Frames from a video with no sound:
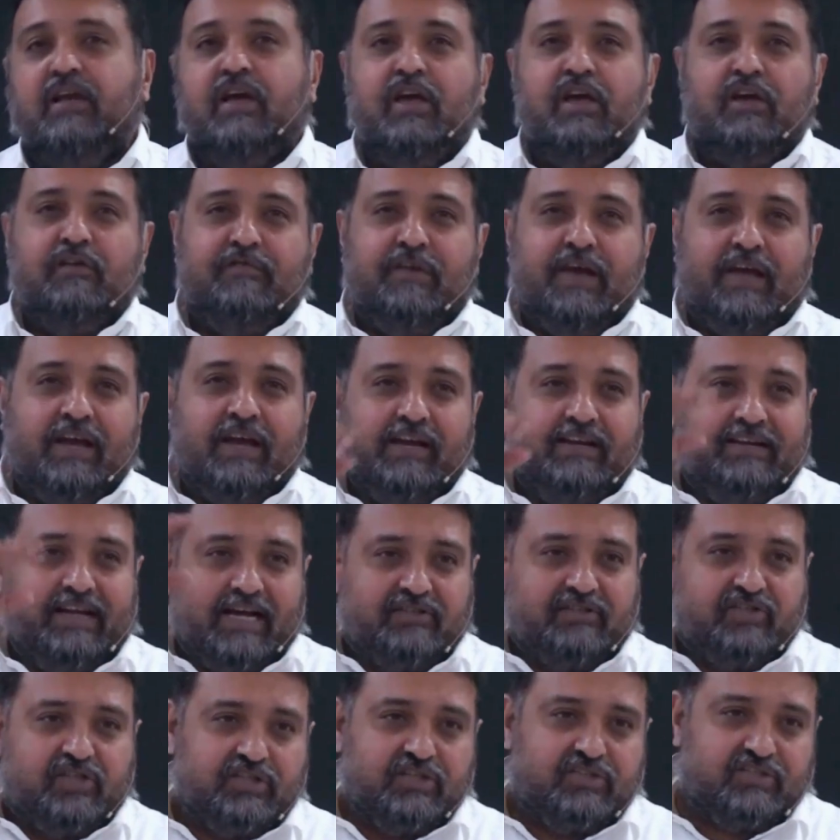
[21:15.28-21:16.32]
where it
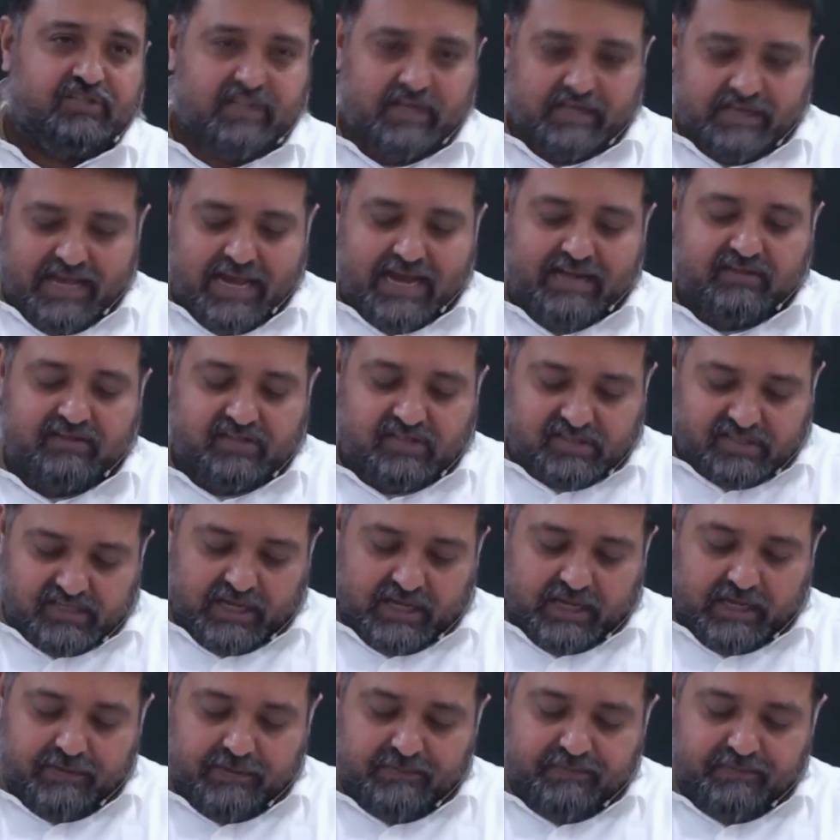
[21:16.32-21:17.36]
touches the Dead Sea.